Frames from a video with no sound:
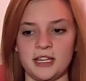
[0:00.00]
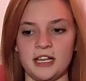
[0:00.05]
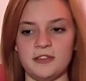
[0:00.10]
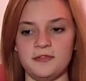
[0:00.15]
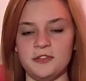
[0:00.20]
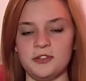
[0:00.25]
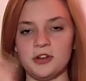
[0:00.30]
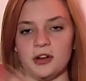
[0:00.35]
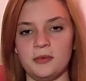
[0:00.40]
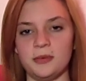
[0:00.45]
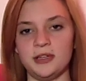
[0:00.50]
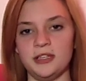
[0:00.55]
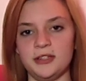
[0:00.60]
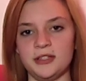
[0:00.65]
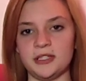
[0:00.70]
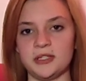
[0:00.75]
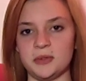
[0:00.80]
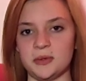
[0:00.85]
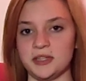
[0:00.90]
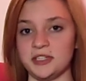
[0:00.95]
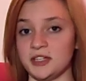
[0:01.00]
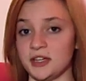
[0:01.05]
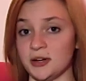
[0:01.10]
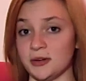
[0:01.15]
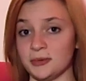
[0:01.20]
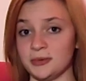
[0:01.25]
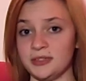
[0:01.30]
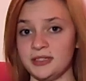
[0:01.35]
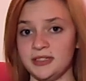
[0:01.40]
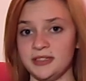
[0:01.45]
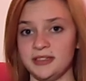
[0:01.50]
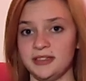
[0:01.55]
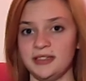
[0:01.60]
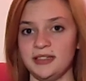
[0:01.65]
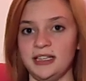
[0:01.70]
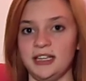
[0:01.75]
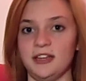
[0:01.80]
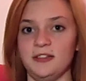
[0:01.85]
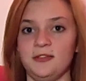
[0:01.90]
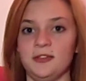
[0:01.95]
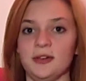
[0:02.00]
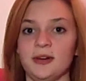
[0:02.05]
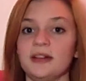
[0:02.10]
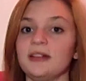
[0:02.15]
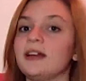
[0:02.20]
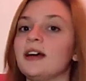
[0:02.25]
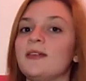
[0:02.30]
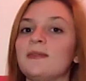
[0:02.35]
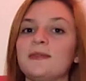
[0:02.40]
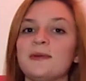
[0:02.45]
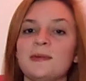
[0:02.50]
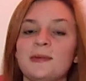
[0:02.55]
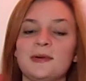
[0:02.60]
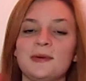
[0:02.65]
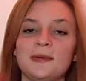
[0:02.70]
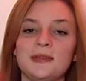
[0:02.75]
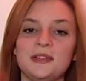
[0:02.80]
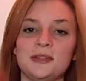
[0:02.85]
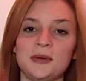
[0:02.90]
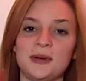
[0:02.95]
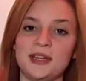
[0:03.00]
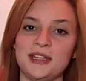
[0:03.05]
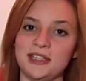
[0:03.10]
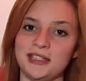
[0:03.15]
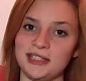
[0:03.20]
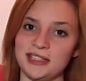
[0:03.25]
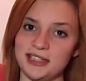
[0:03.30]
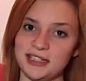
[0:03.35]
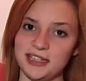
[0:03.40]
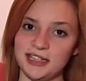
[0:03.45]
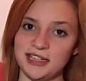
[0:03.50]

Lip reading: If you don't want to use a toy, don't. If you're uncomfortable with toys,